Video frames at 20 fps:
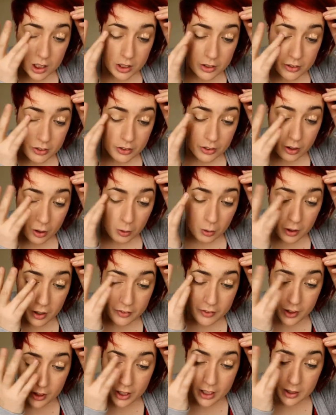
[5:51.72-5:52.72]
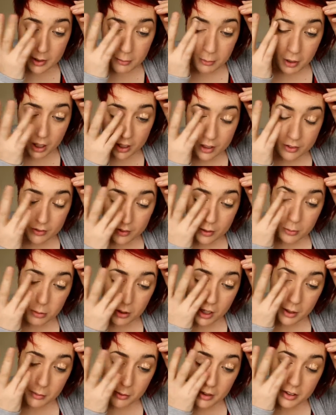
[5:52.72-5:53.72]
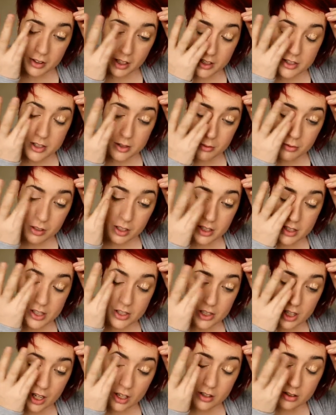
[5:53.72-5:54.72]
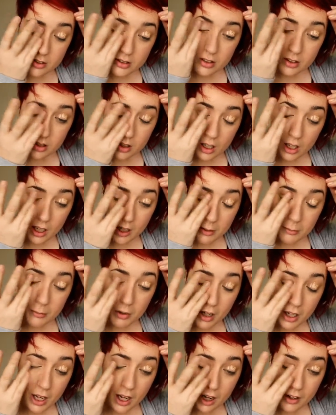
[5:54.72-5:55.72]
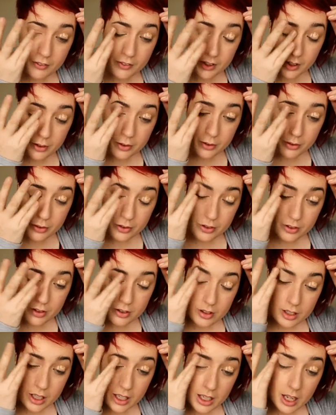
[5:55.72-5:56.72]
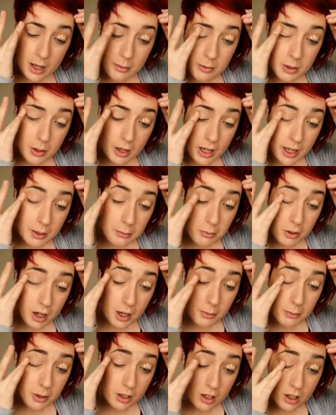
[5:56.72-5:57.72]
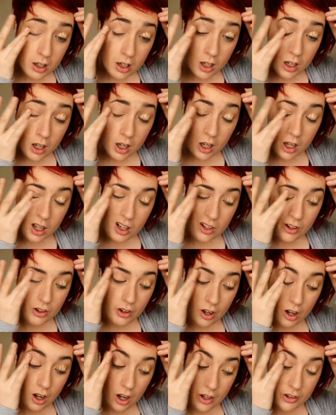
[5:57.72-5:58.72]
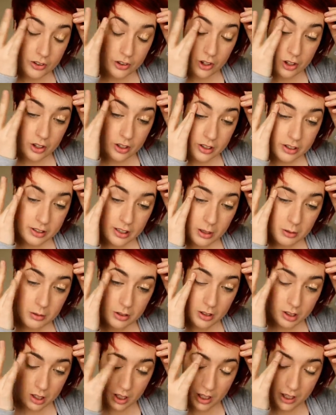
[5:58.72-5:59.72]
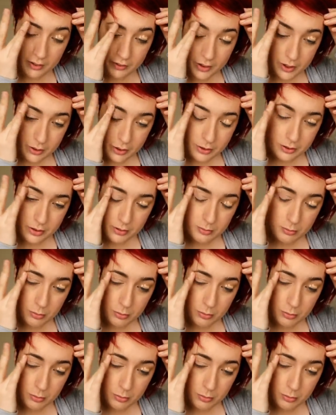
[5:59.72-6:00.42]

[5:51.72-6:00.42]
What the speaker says: So if you're in the market for a primer, that's the one I suggest. I have used the MUA primer. Not as good as that one. I have used